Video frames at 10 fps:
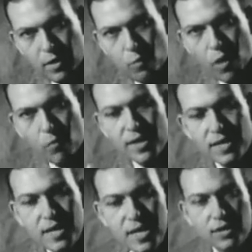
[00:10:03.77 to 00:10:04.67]
then what we
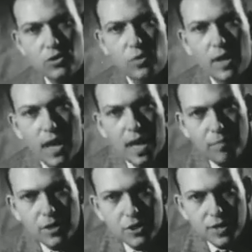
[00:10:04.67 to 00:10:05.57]
need to
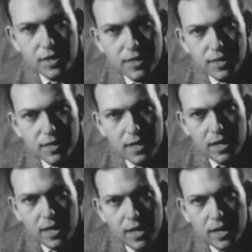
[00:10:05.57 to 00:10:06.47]
accomplish this
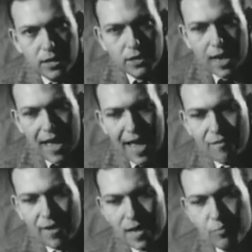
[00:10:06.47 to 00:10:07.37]
is to
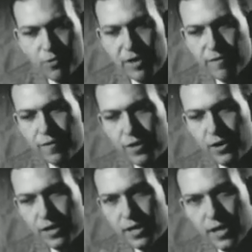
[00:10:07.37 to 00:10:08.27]
have a
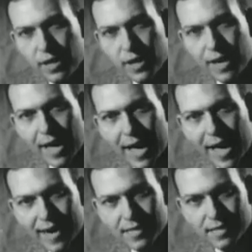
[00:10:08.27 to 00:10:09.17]
preferred
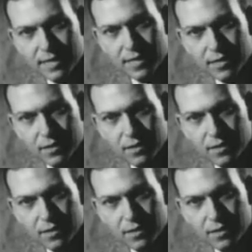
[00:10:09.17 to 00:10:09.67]
axis